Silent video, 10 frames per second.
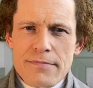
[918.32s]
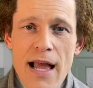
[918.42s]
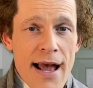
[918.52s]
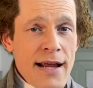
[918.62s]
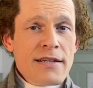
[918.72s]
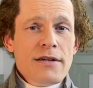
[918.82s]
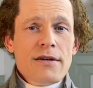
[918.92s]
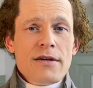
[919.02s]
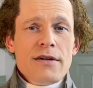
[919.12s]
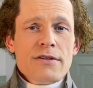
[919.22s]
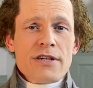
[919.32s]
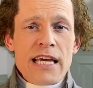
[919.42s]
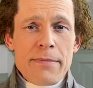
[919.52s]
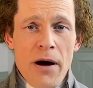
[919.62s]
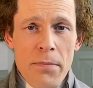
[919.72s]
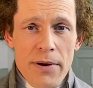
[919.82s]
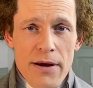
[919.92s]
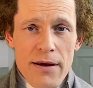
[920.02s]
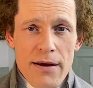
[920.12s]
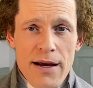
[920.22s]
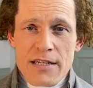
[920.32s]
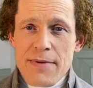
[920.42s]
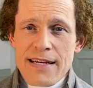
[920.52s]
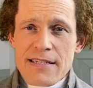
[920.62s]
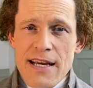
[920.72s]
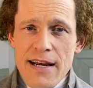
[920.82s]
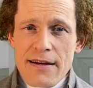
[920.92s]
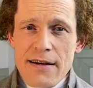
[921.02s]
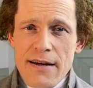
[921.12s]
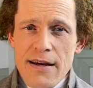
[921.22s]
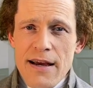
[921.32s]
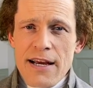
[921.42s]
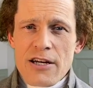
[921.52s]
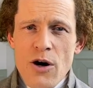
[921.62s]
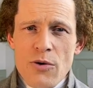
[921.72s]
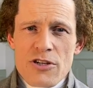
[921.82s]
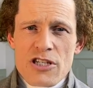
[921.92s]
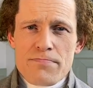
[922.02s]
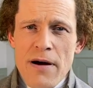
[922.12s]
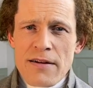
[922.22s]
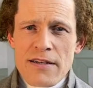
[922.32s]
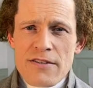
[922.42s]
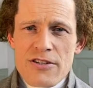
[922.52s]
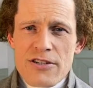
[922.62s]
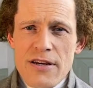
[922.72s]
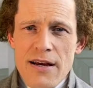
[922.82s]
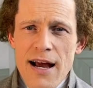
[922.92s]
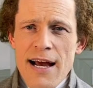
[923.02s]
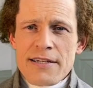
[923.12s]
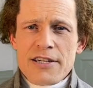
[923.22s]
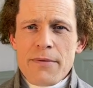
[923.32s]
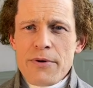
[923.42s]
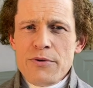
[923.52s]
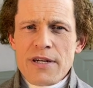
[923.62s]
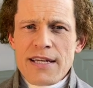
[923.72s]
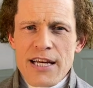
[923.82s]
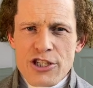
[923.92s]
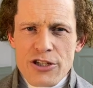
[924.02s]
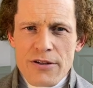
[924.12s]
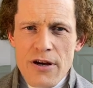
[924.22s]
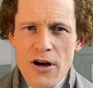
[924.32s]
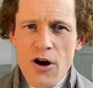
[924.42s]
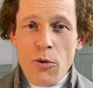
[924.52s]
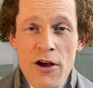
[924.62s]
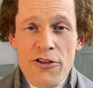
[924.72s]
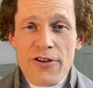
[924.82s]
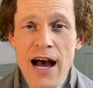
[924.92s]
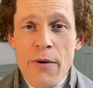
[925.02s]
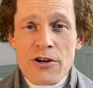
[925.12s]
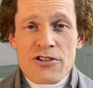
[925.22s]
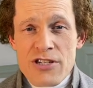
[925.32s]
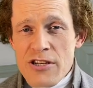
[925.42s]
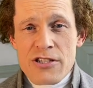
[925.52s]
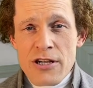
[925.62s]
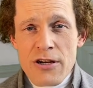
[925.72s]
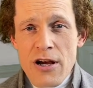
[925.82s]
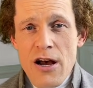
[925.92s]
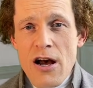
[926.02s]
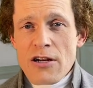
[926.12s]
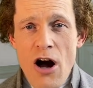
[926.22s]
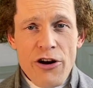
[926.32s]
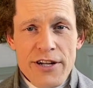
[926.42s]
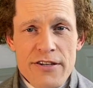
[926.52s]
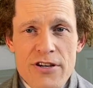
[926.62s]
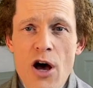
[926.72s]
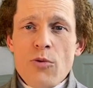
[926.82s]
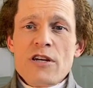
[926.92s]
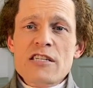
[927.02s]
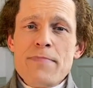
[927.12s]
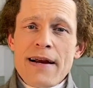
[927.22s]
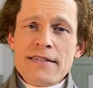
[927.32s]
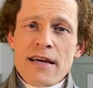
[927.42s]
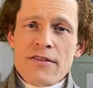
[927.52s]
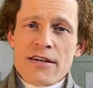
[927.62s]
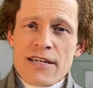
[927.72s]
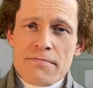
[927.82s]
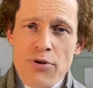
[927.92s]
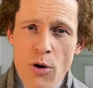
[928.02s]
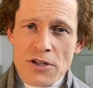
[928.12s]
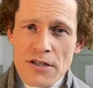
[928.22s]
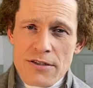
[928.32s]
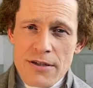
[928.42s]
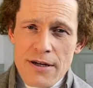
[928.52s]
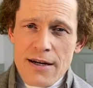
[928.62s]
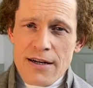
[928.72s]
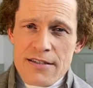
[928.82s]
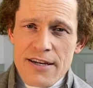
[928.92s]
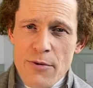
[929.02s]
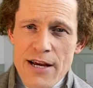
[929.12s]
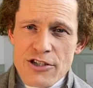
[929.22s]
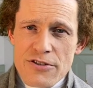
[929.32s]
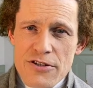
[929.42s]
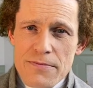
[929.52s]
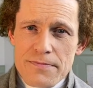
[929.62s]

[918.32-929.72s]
and to keep up and maintain a correspondence and communication with our sister colonies respecting these important considerations,